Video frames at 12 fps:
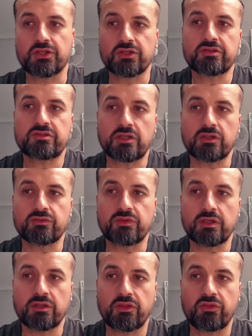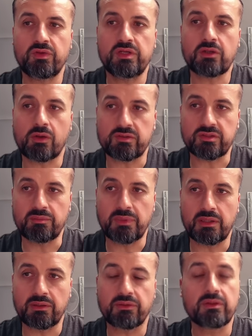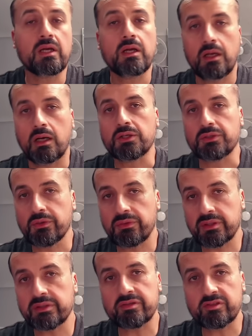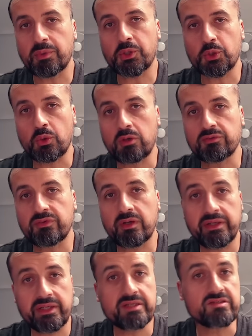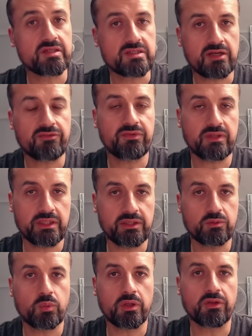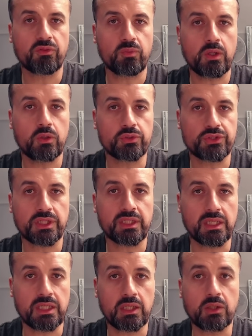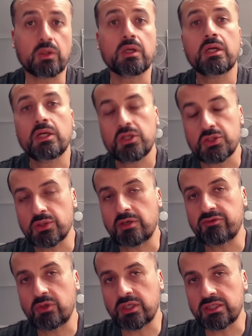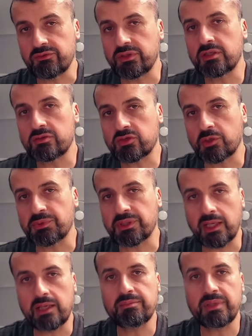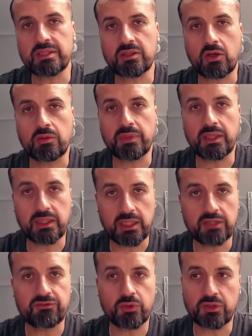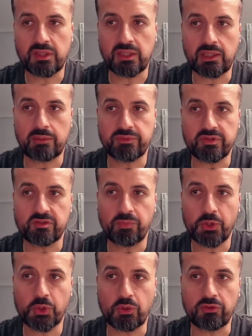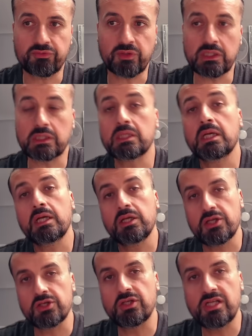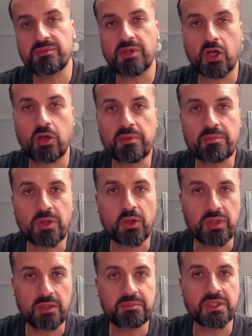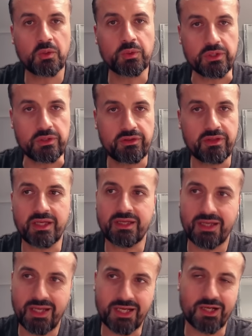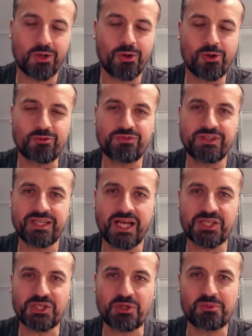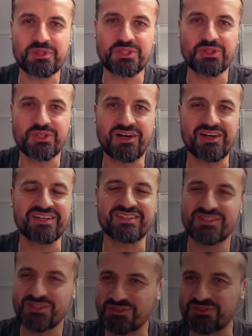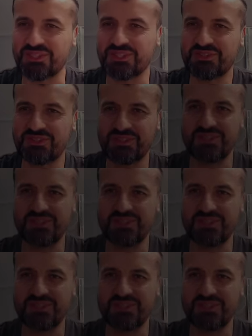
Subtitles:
at just over $3 a month, I do think this special offer is definitely worthwhile checking out. Do have a look in the video description and pinned comment if you want to take up this special offer. Do leave me a comment below, let me know what you think, and I'll hopefully catch up with you guys real